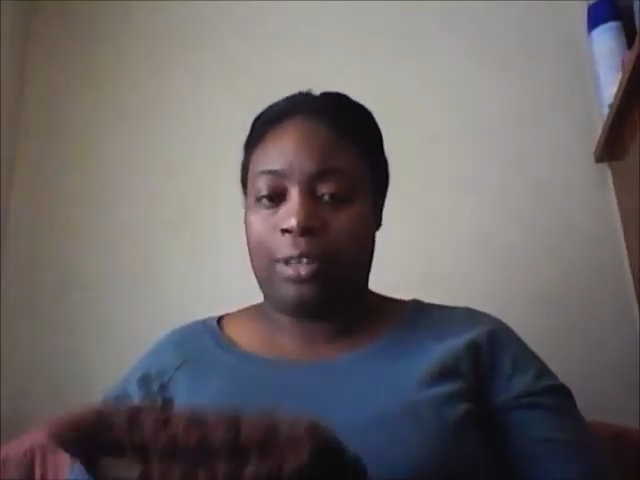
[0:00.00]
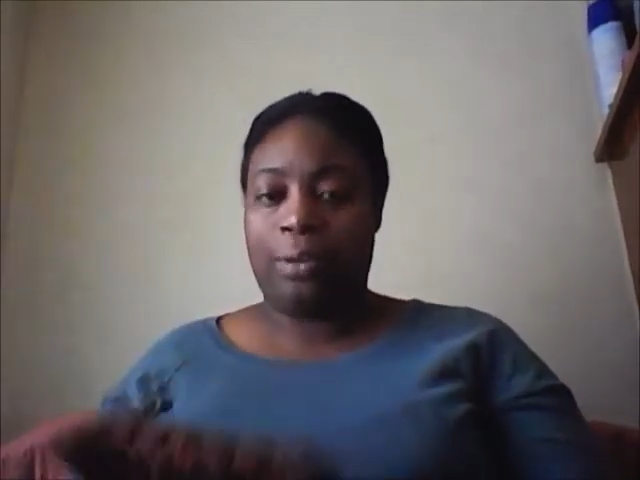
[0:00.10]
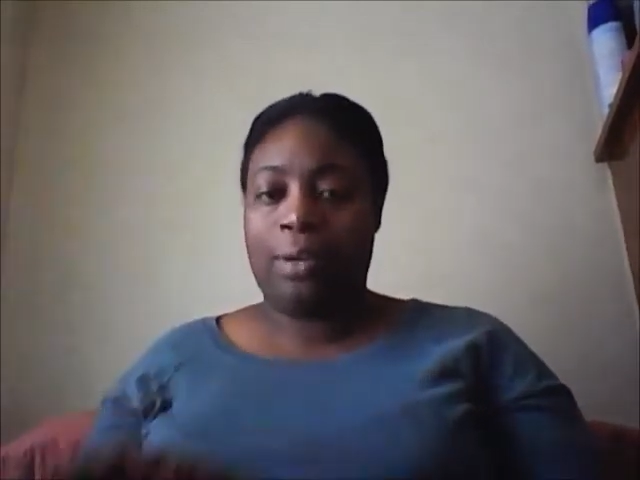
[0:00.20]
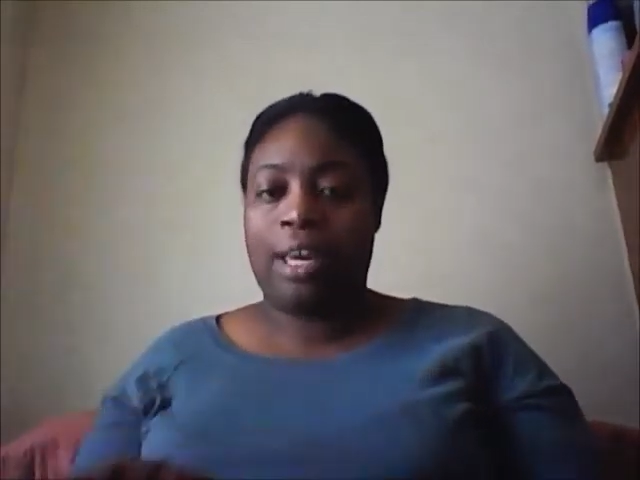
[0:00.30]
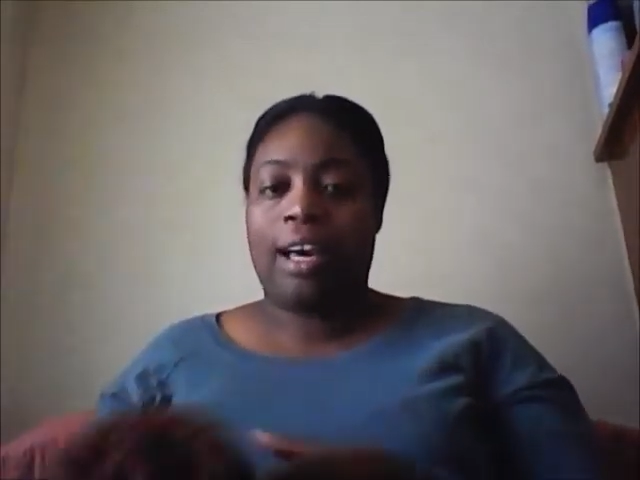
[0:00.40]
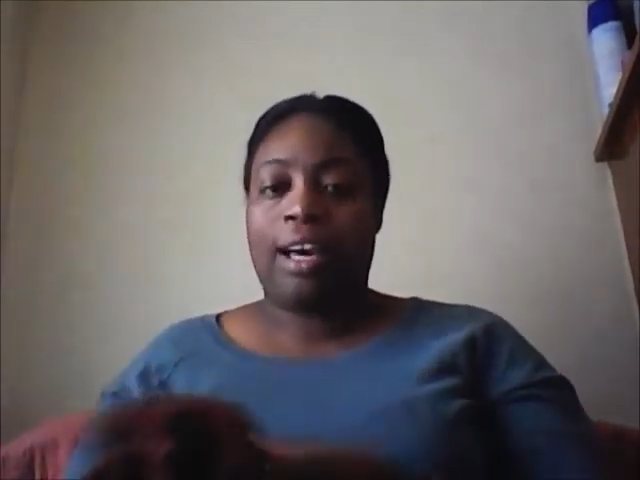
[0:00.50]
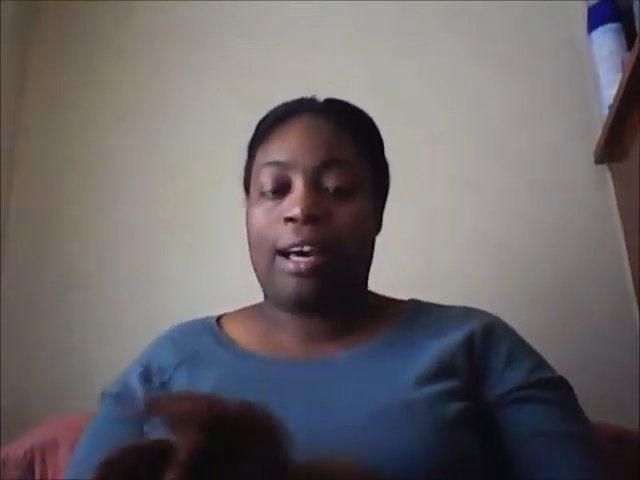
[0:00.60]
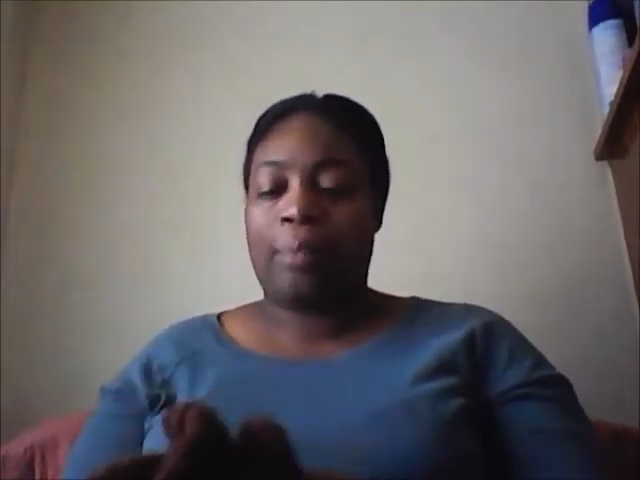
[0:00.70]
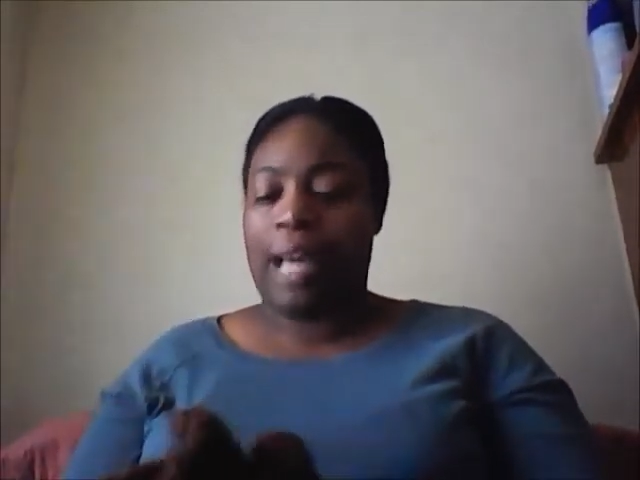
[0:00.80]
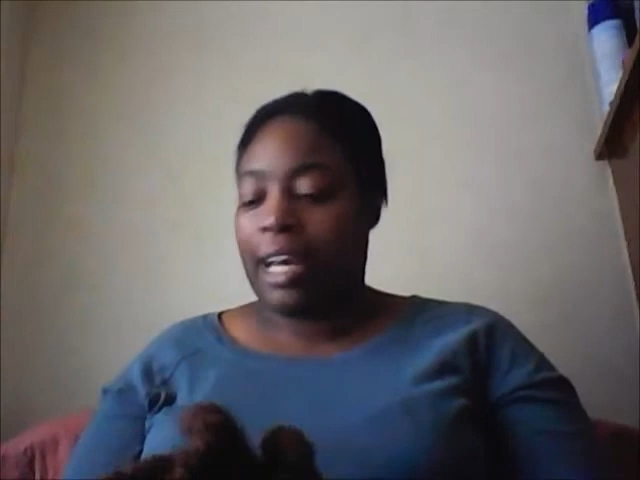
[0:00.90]
you,
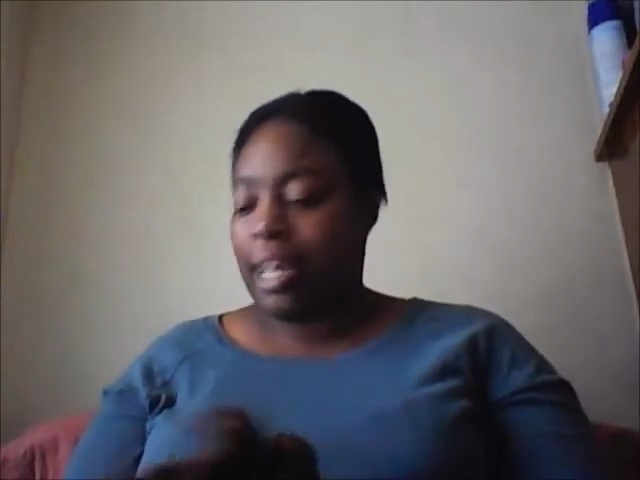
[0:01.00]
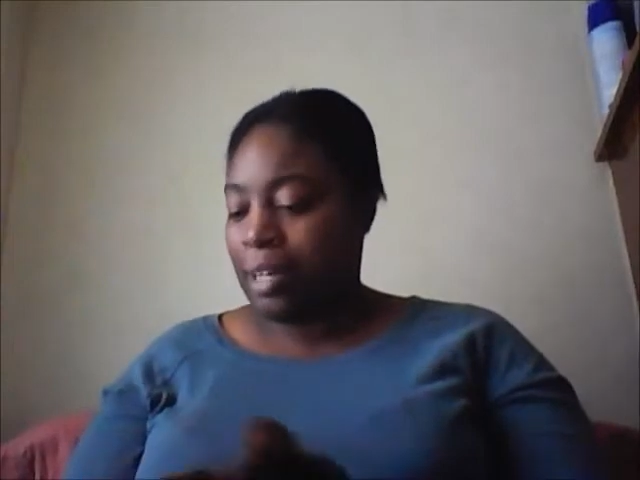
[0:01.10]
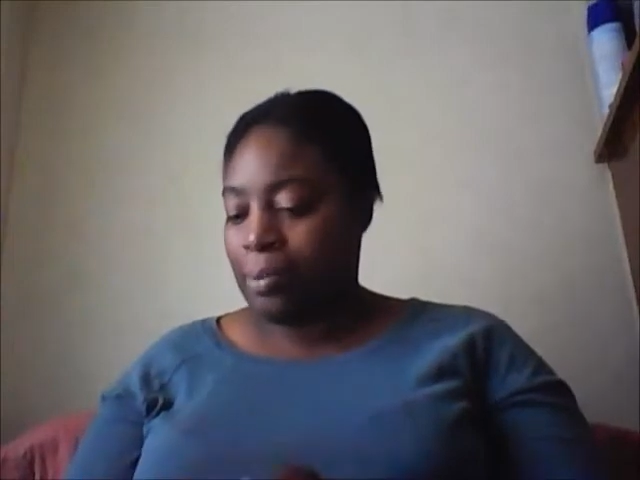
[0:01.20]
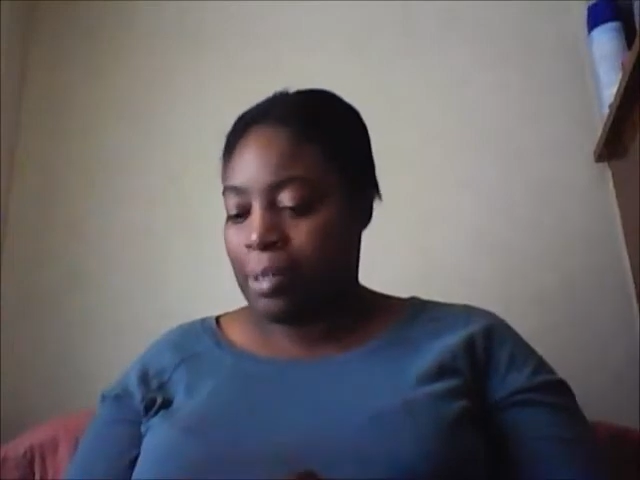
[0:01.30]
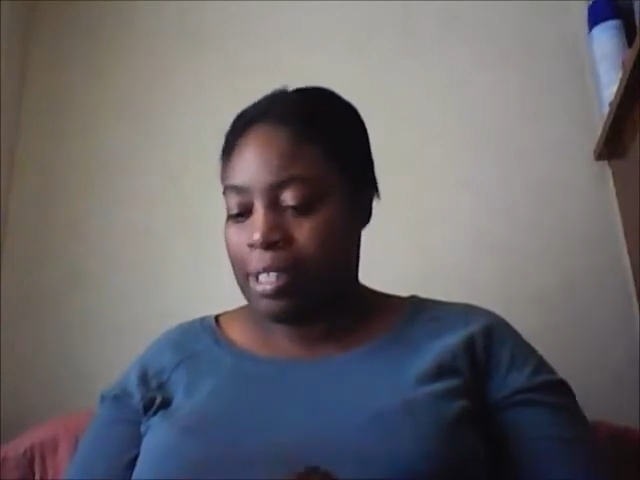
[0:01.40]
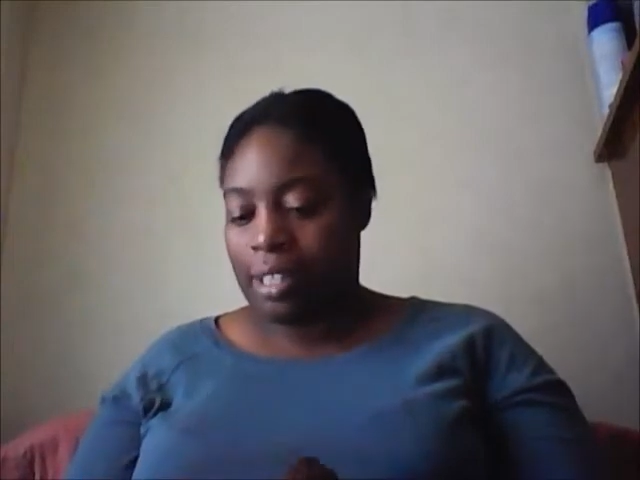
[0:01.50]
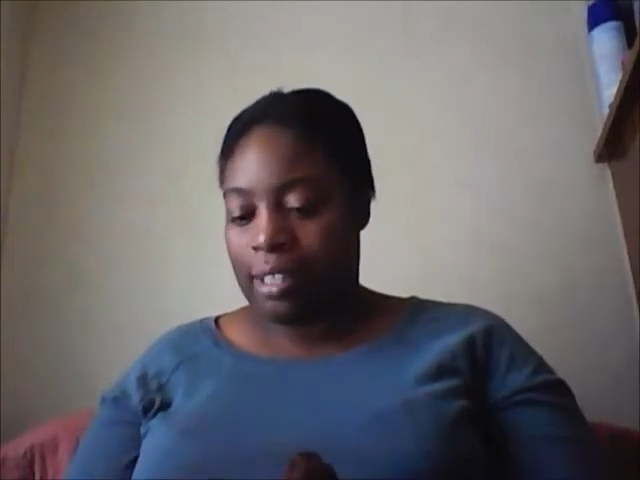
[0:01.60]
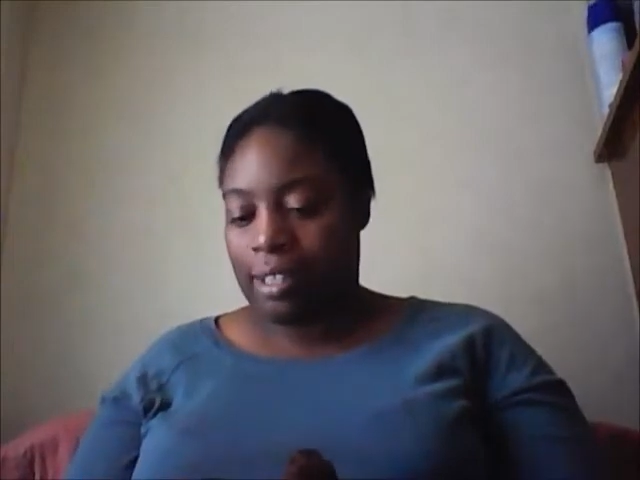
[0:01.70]
I was